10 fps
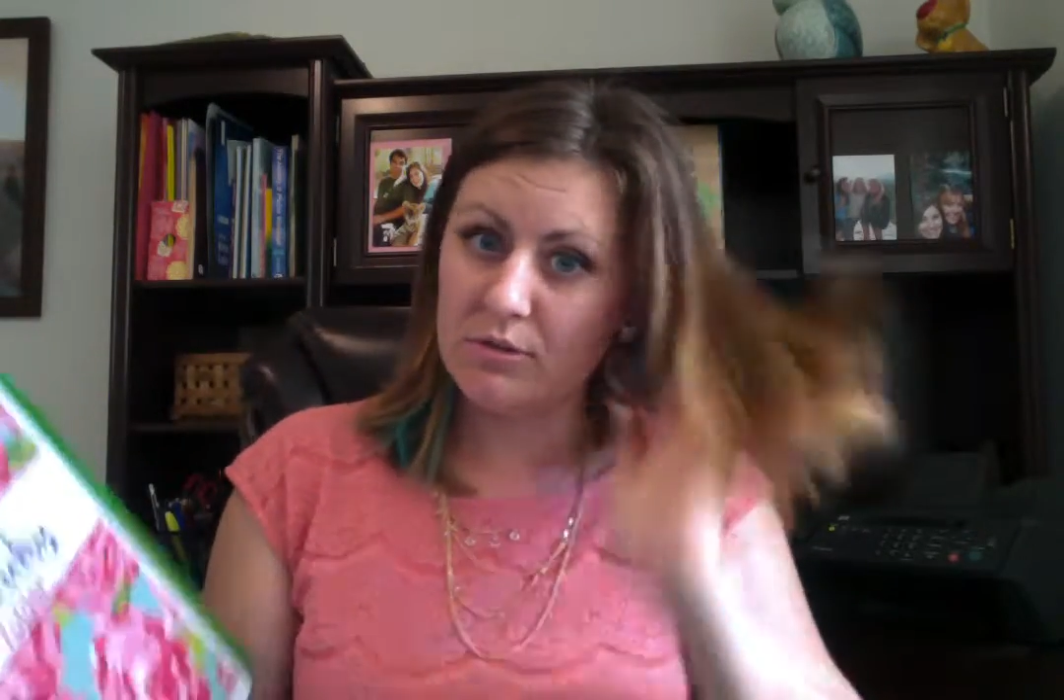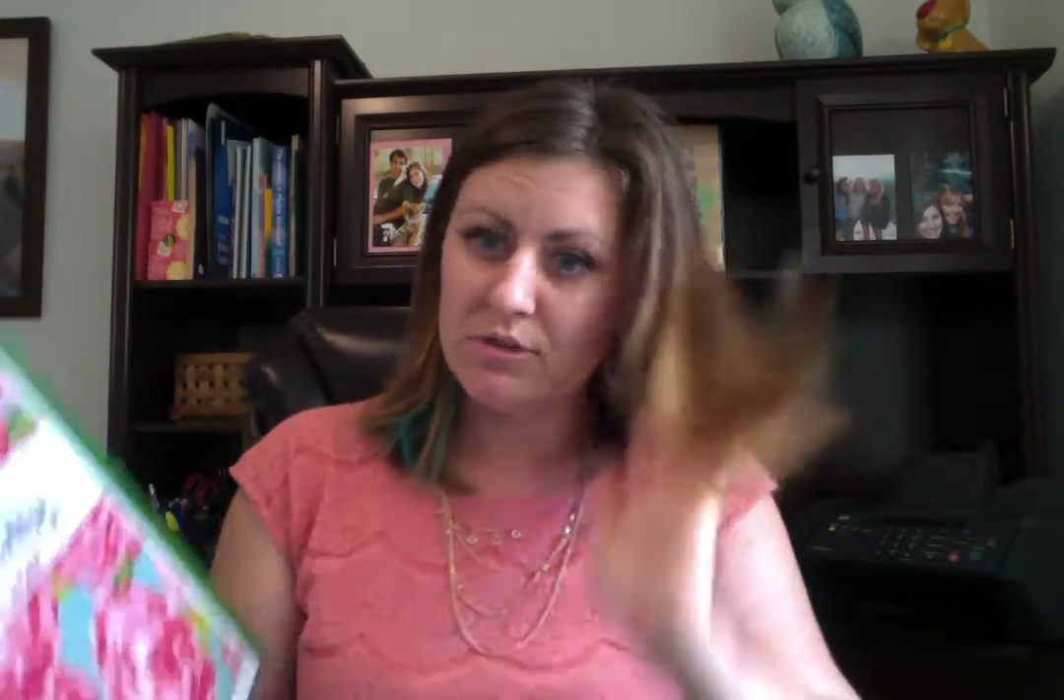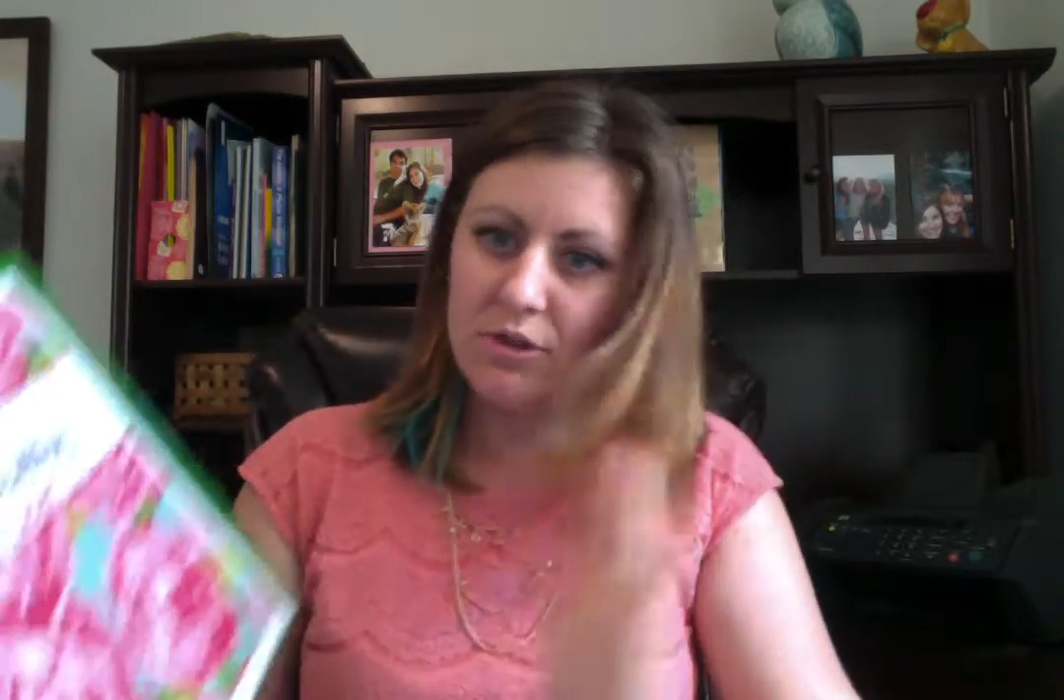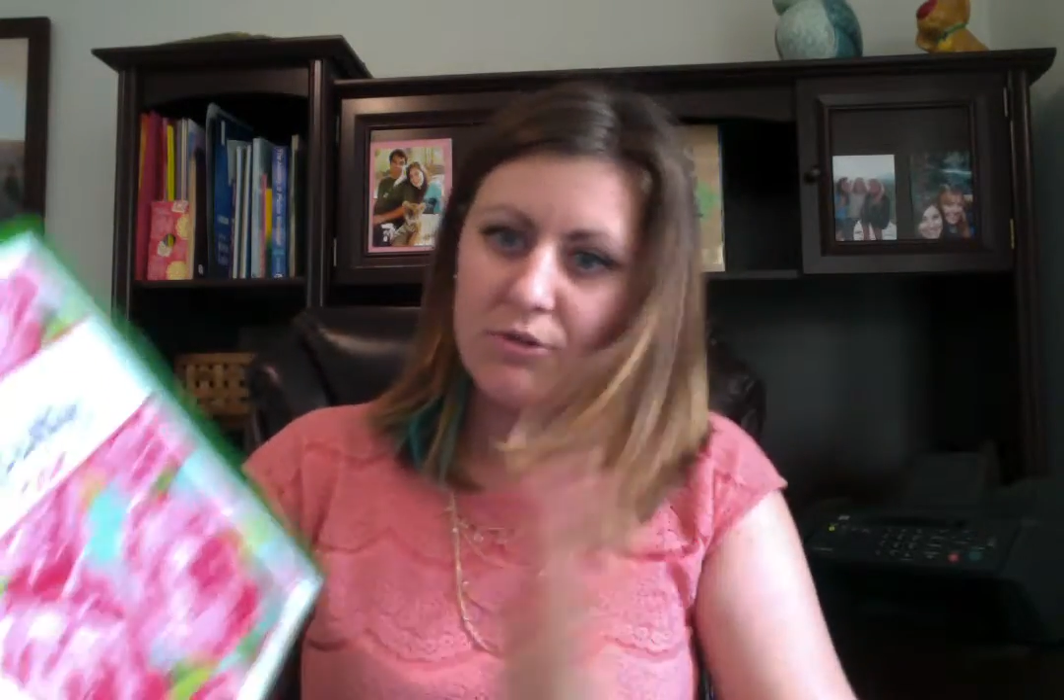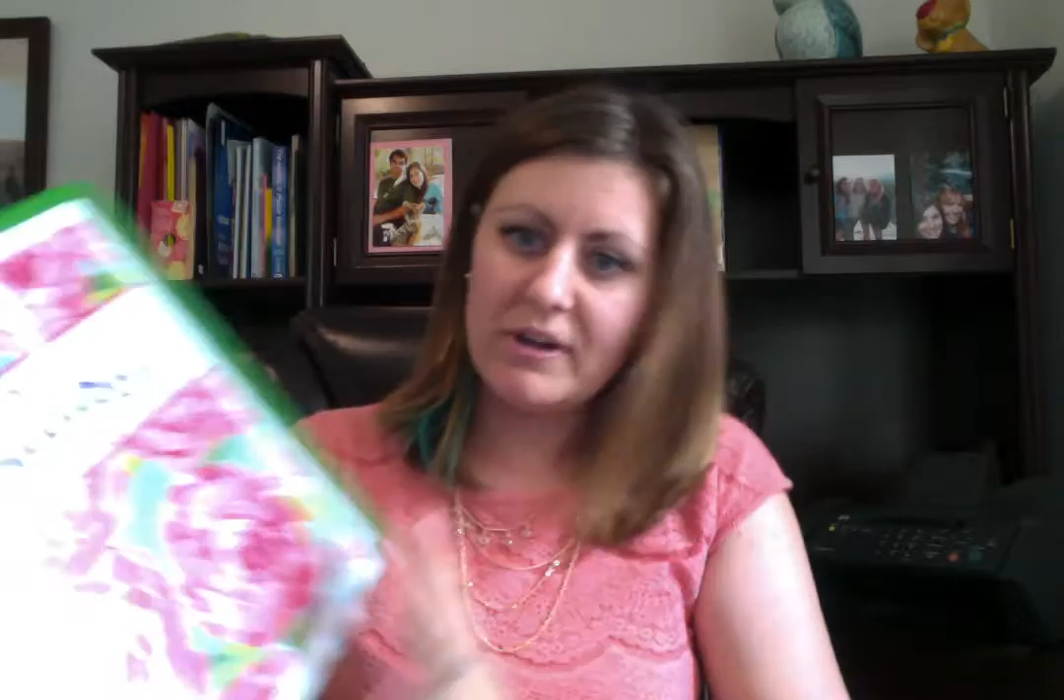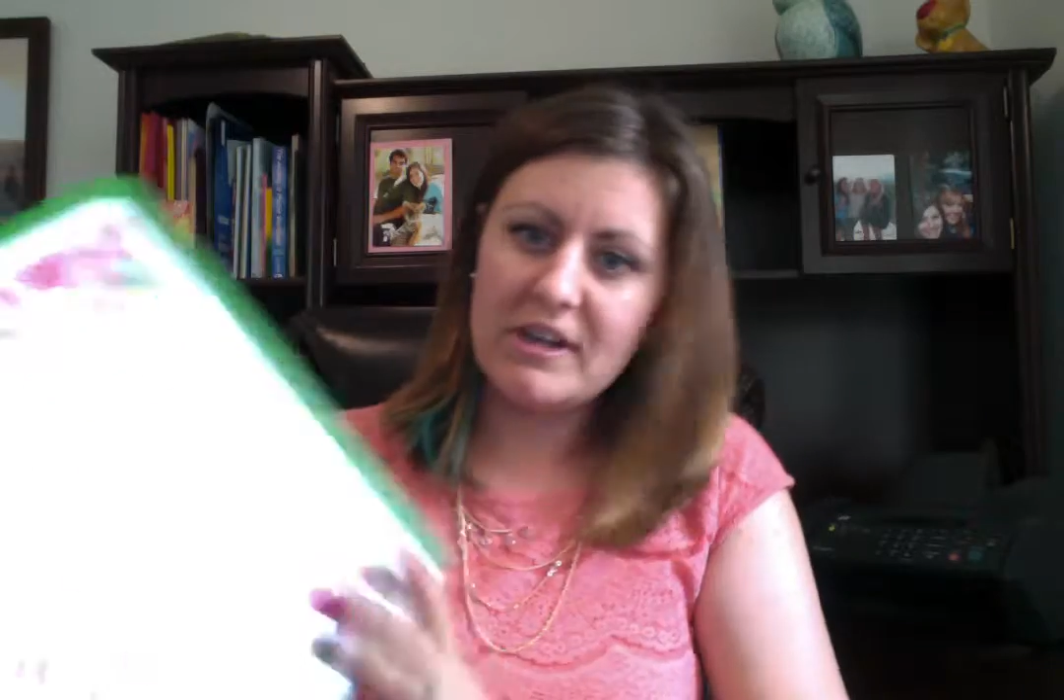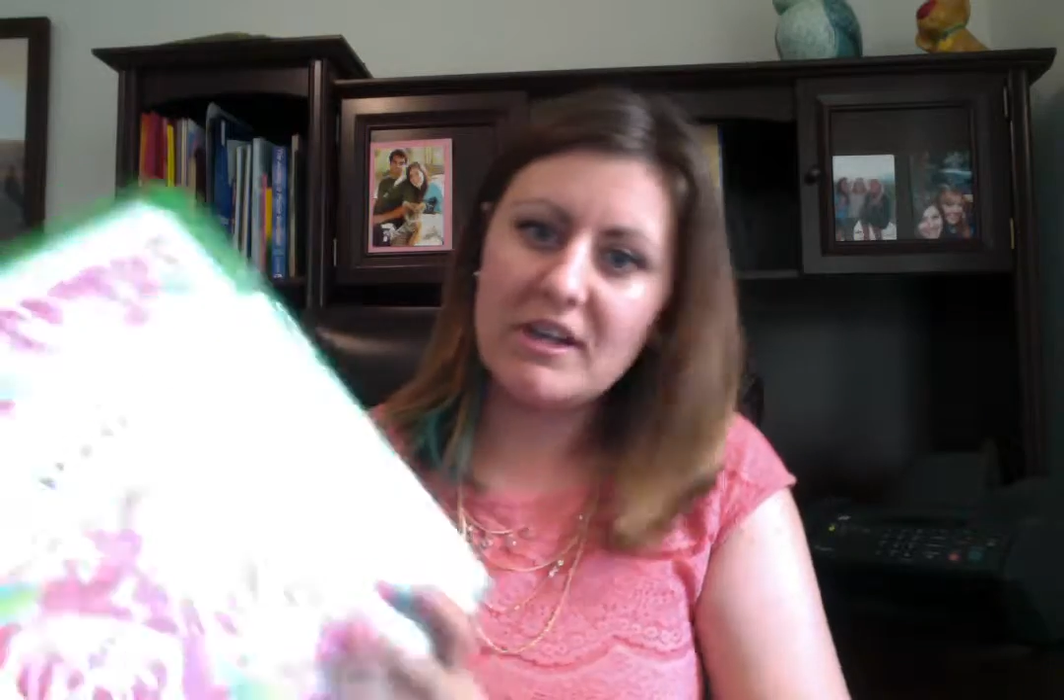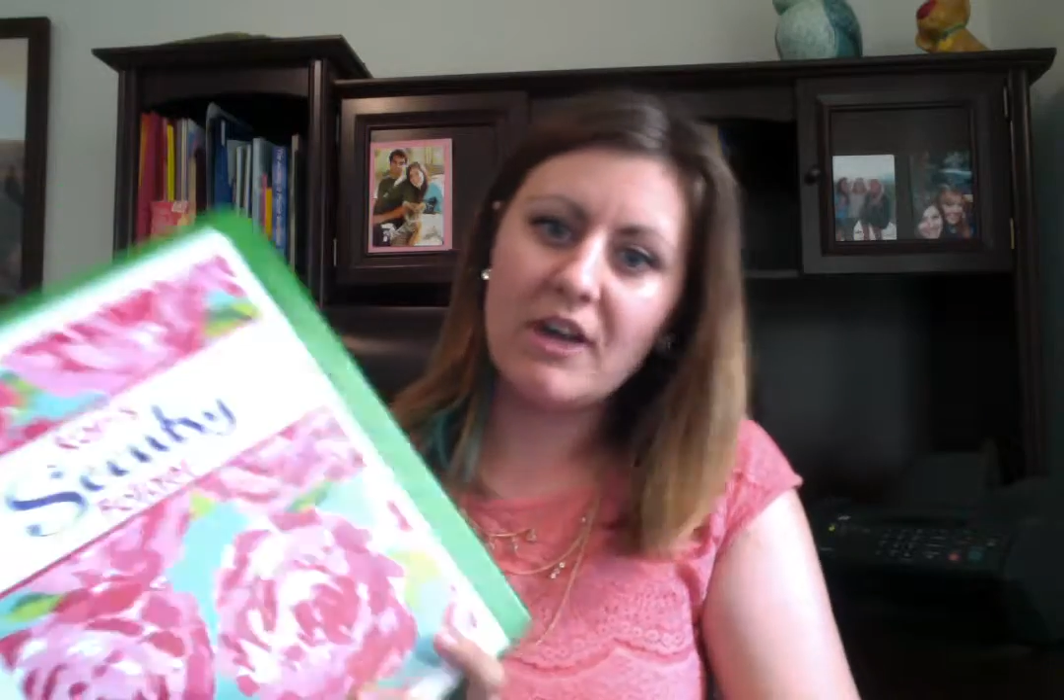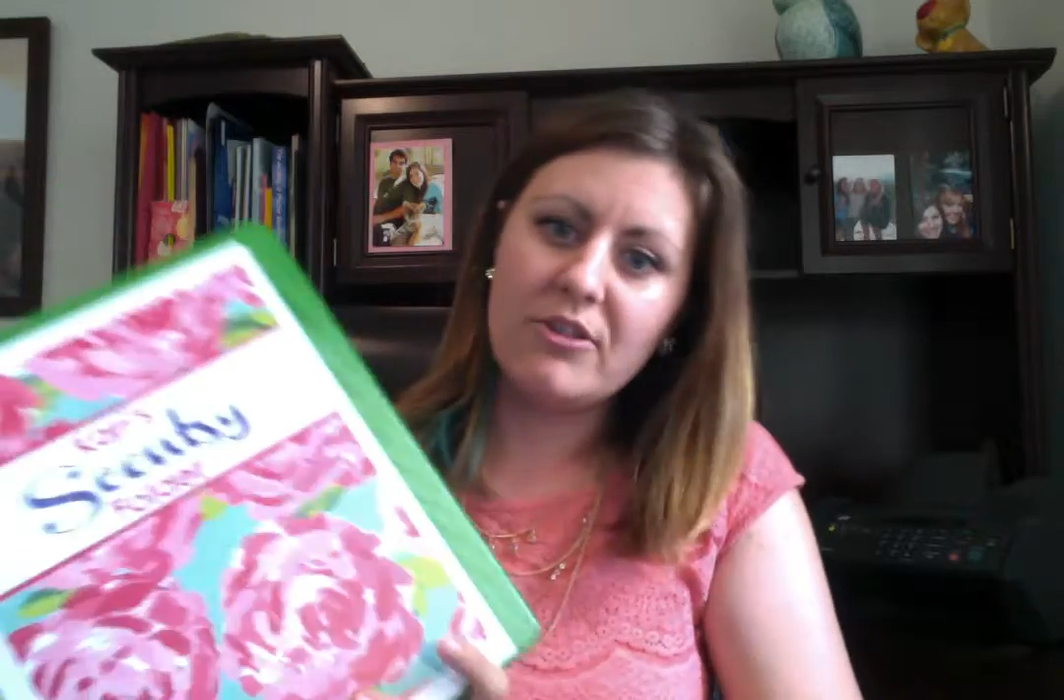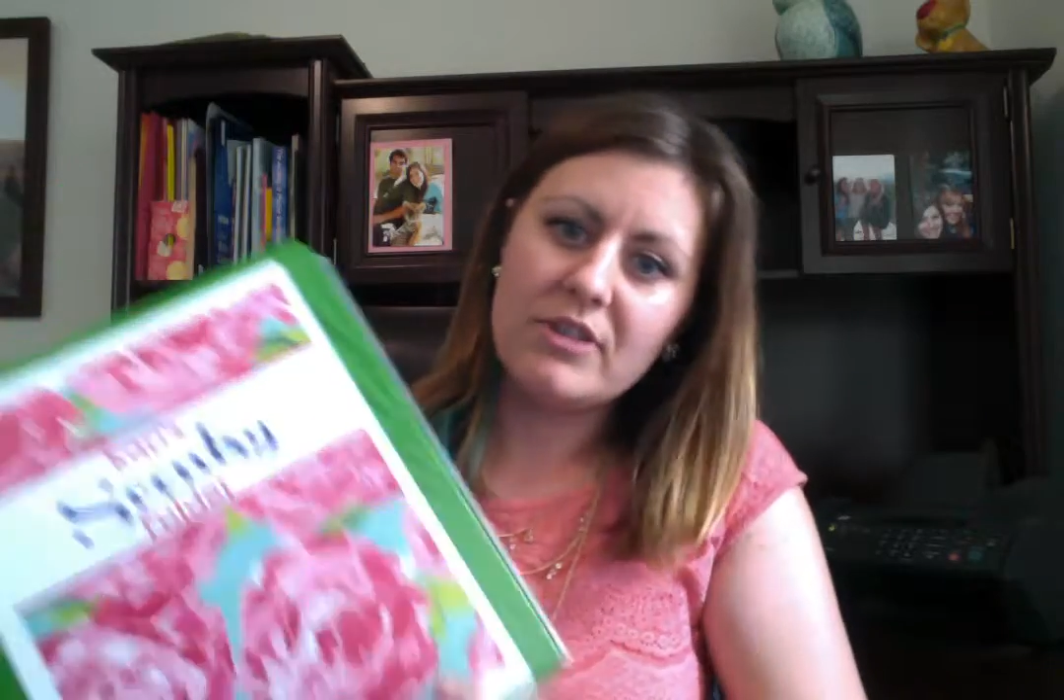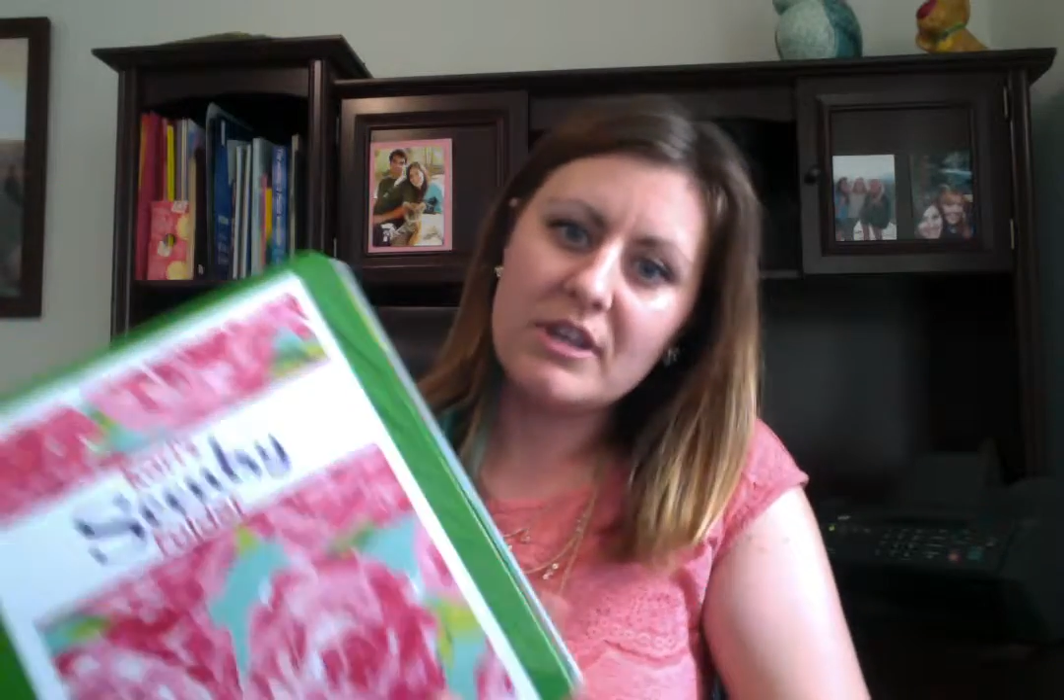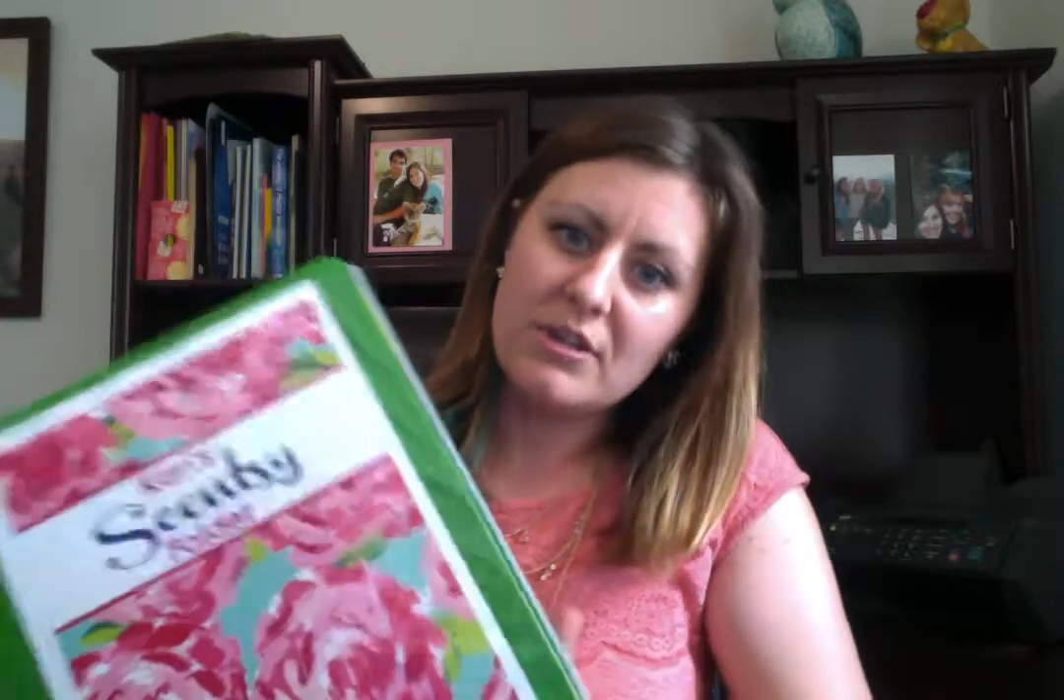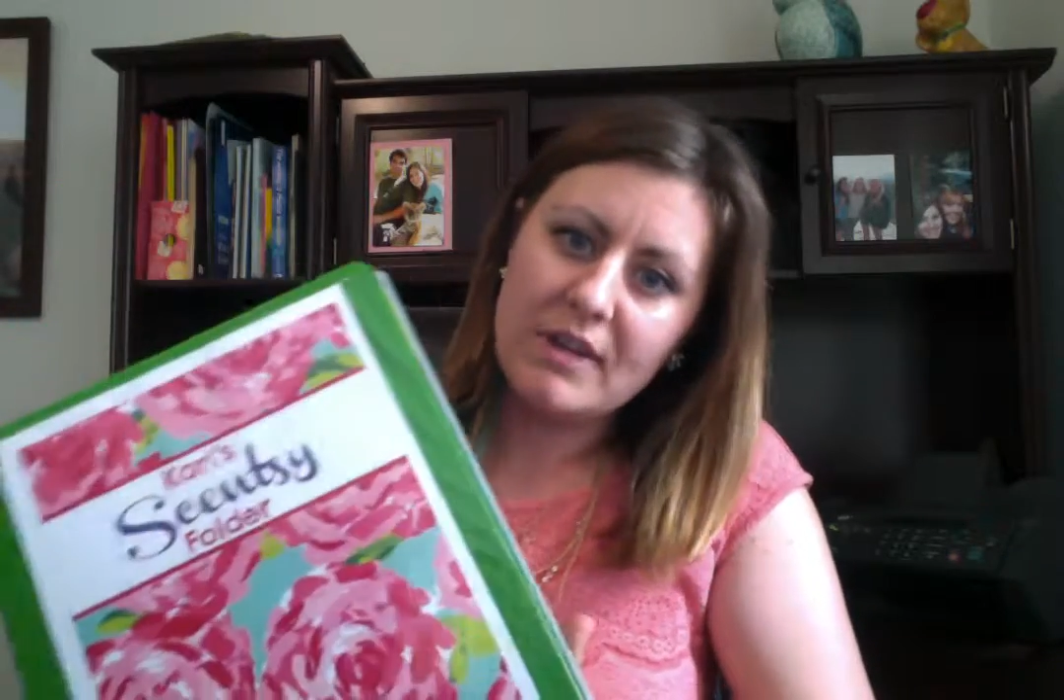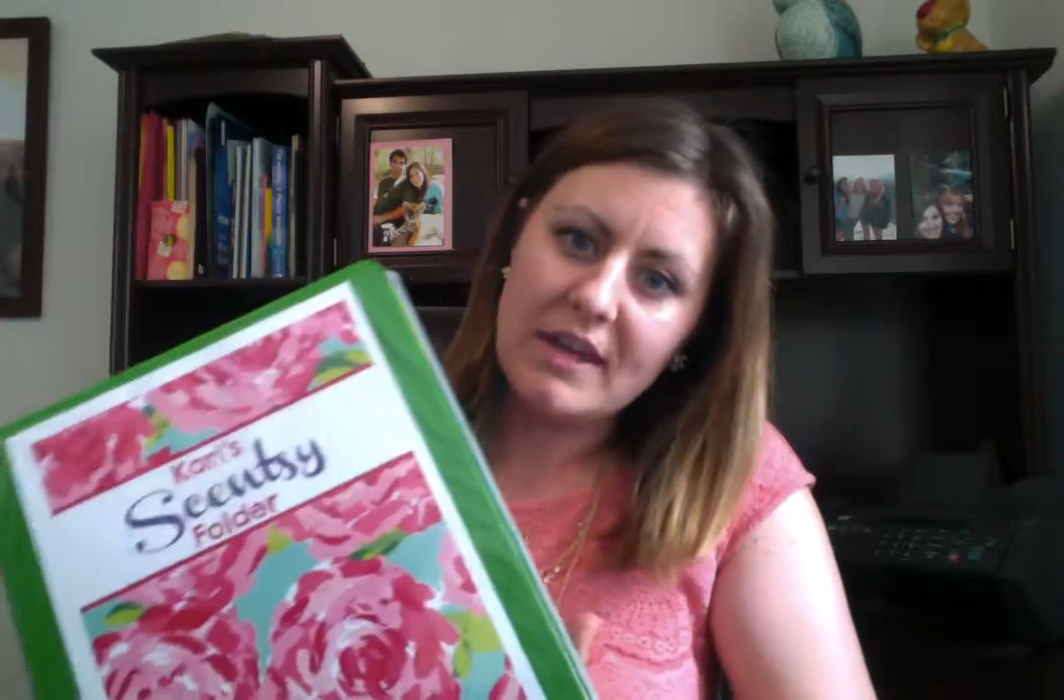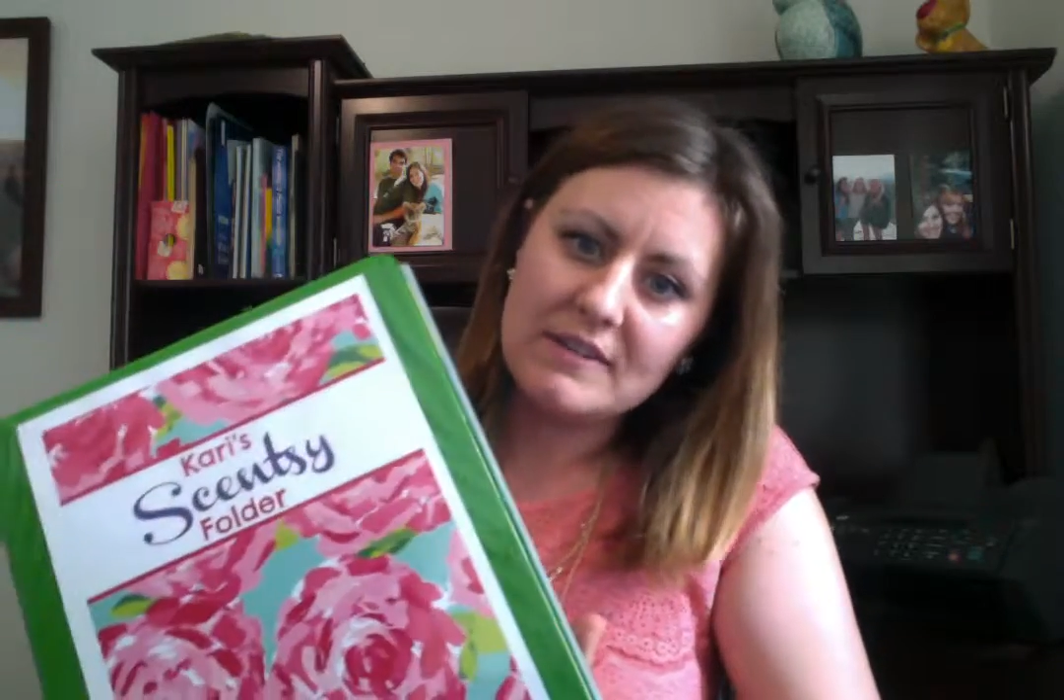So find a color that you like,